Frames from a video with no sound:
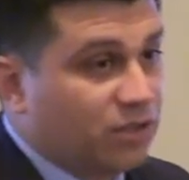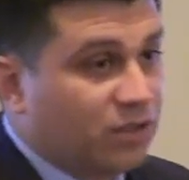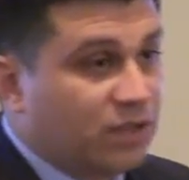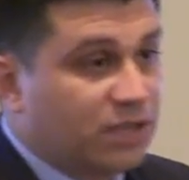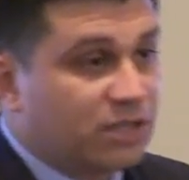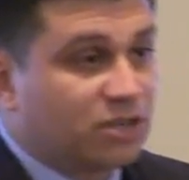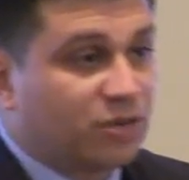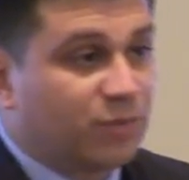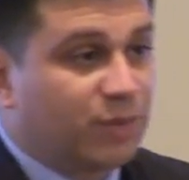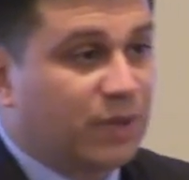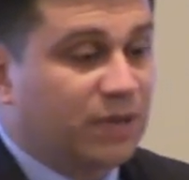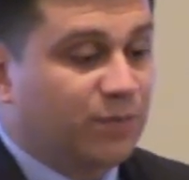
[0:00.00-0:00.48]
So
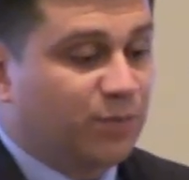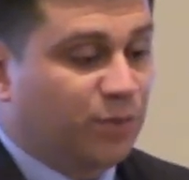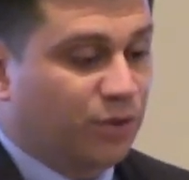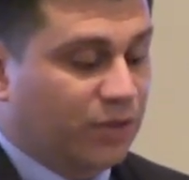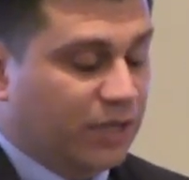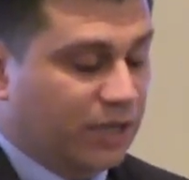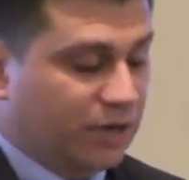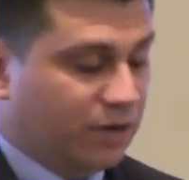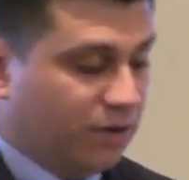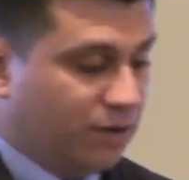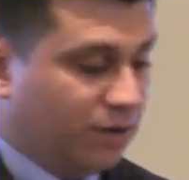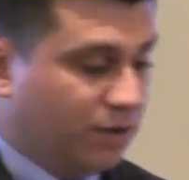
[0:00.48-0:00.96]
these are people
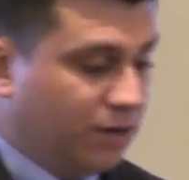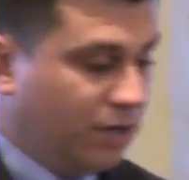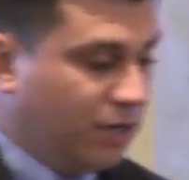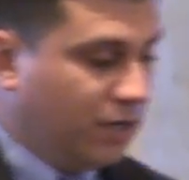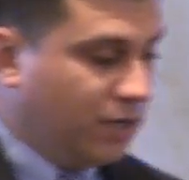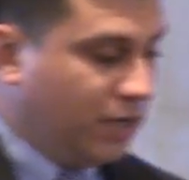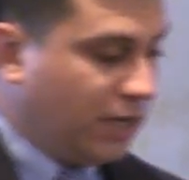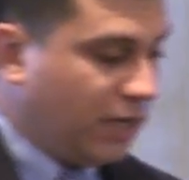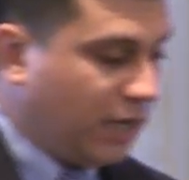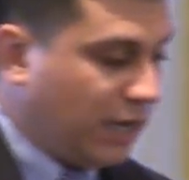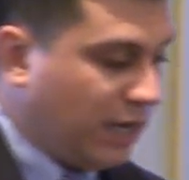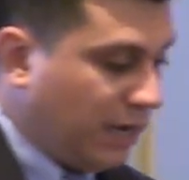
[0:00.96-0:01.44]
that are
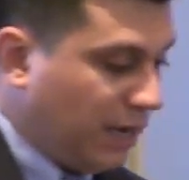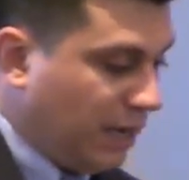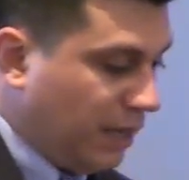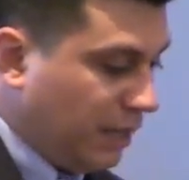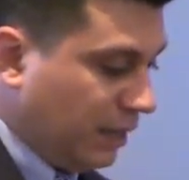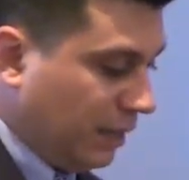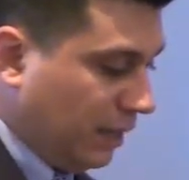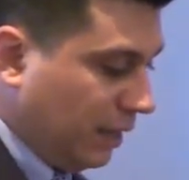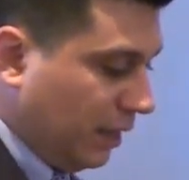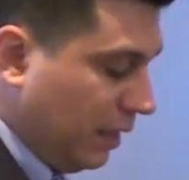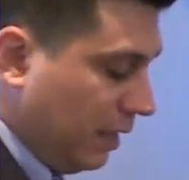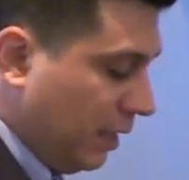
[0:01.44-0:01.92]
uh,
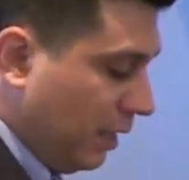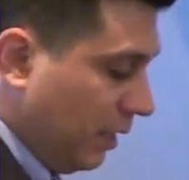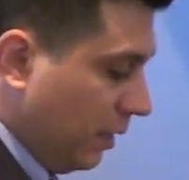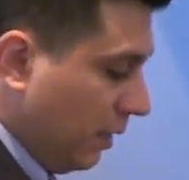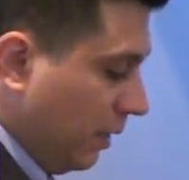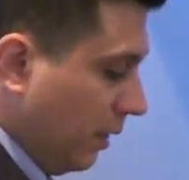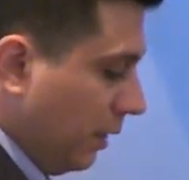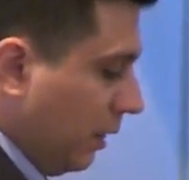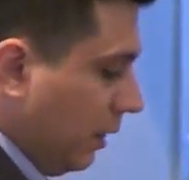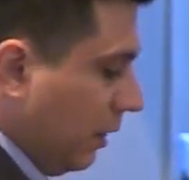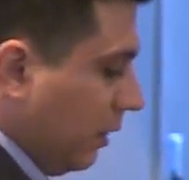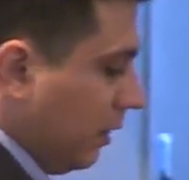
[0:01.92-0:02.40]

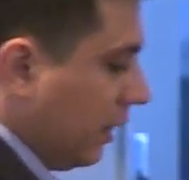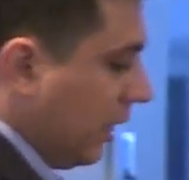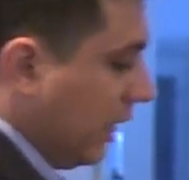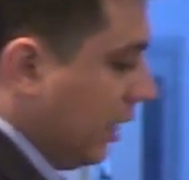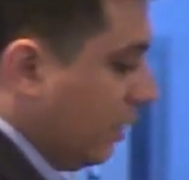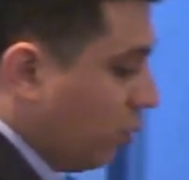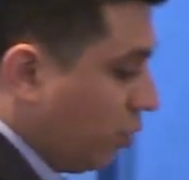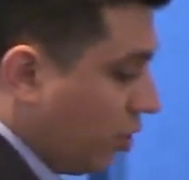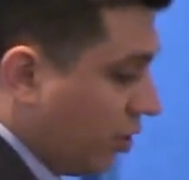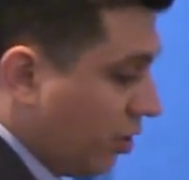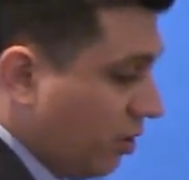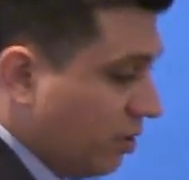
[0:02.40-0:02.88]

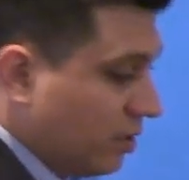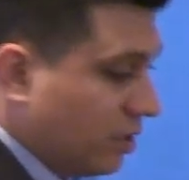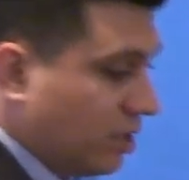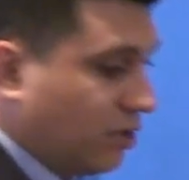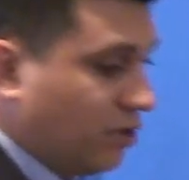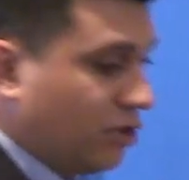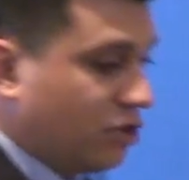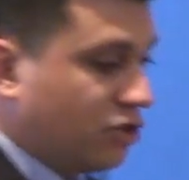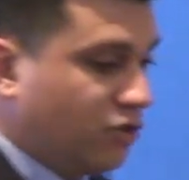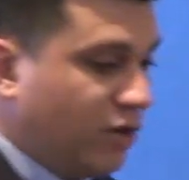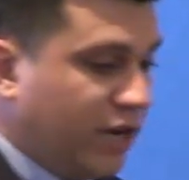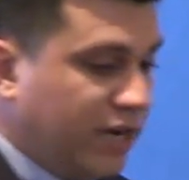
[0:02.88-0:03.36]
lay workers
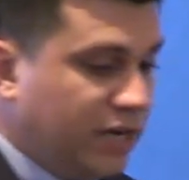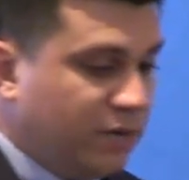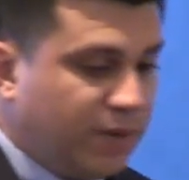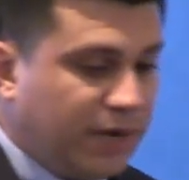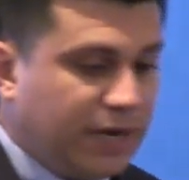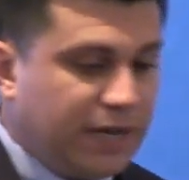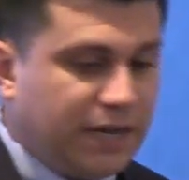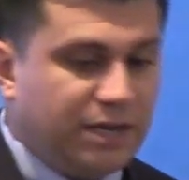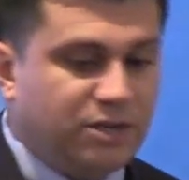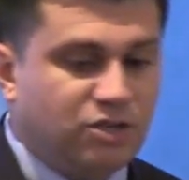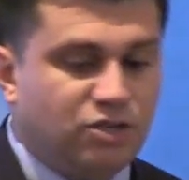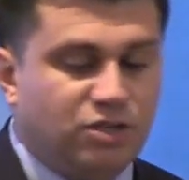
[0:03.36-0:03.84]
that are trained
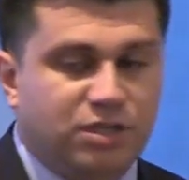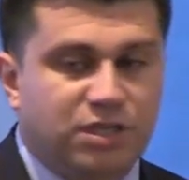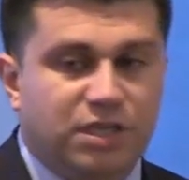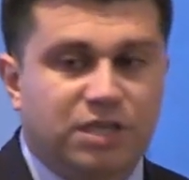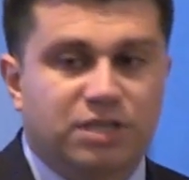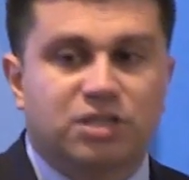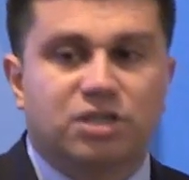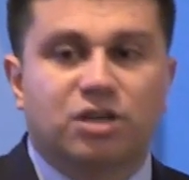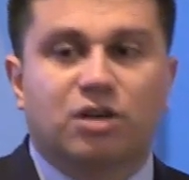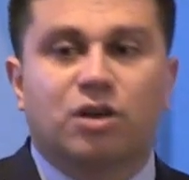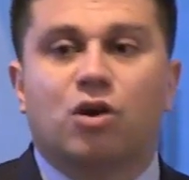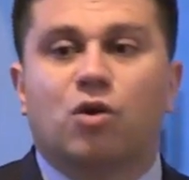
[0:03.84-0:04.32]
by
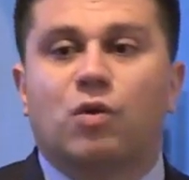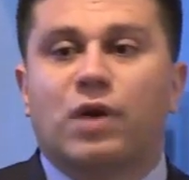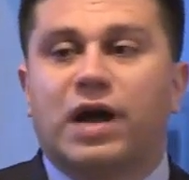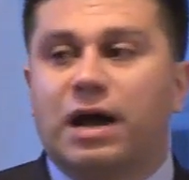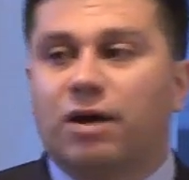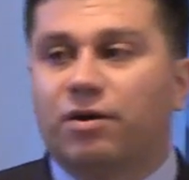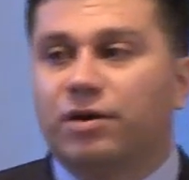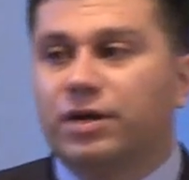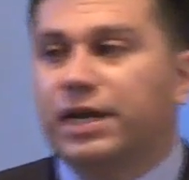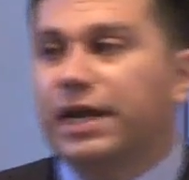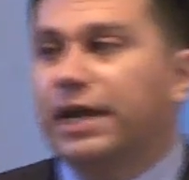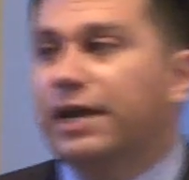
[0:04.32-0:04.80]
agencies to go
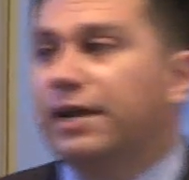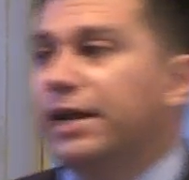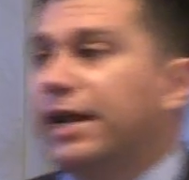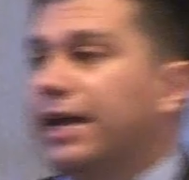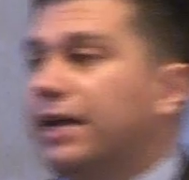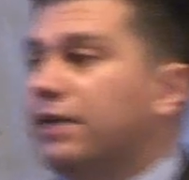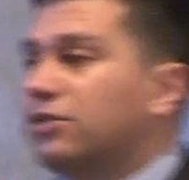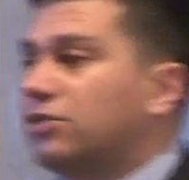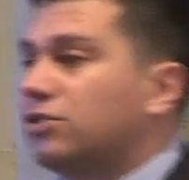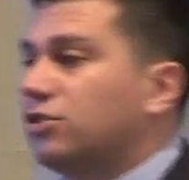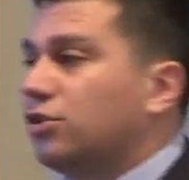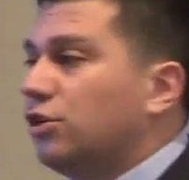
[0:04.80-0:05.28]
out and,
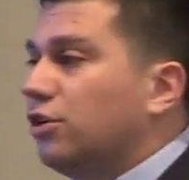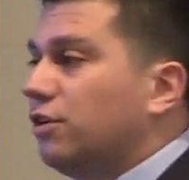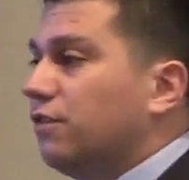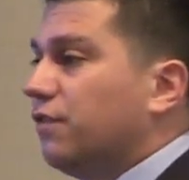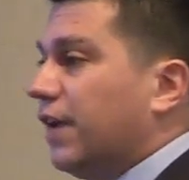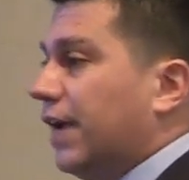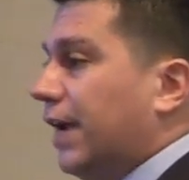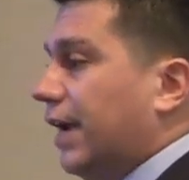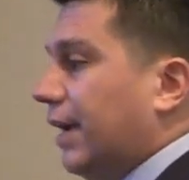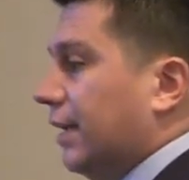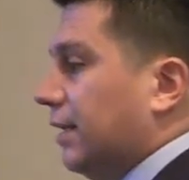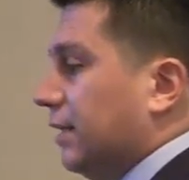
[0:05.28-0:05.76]
and serve
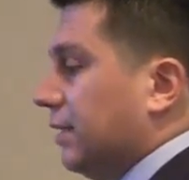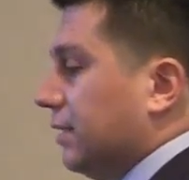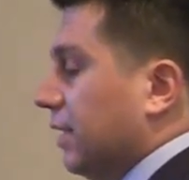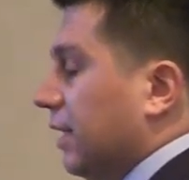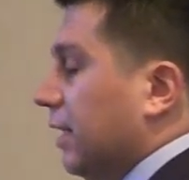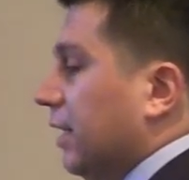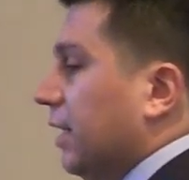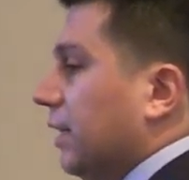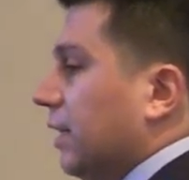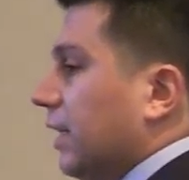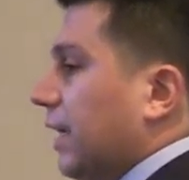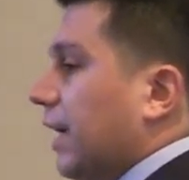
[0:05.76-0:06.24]
as
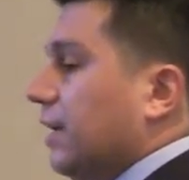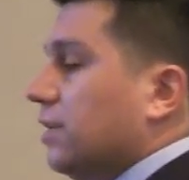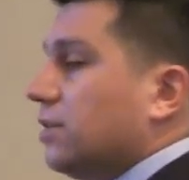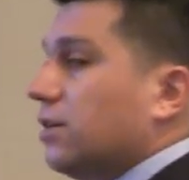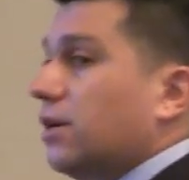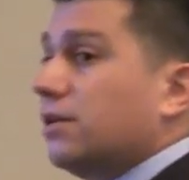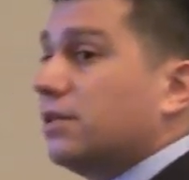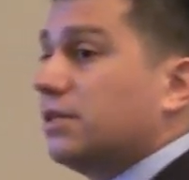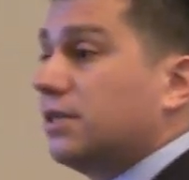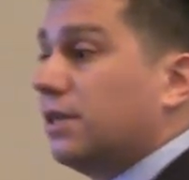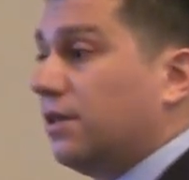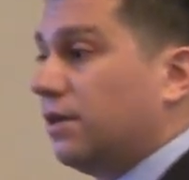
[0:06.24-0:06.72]

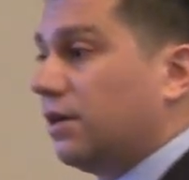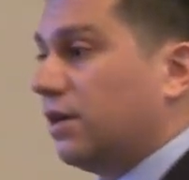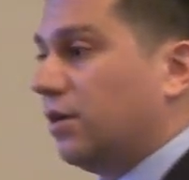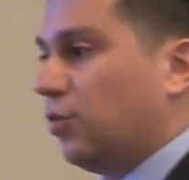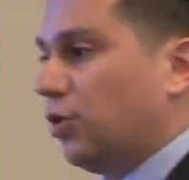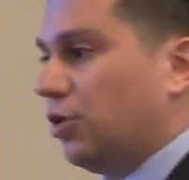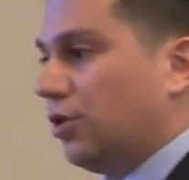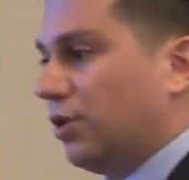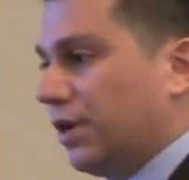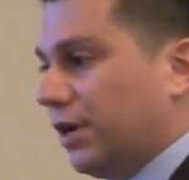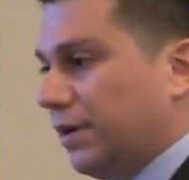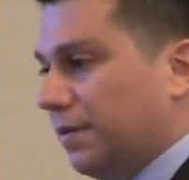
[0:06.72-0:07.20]
liaisons to the
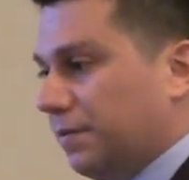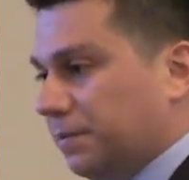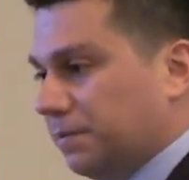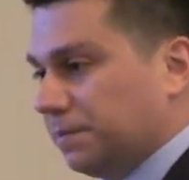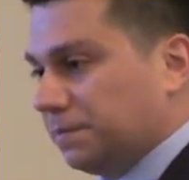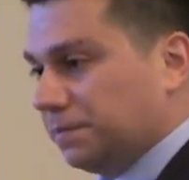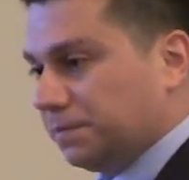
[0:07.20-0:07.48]
community.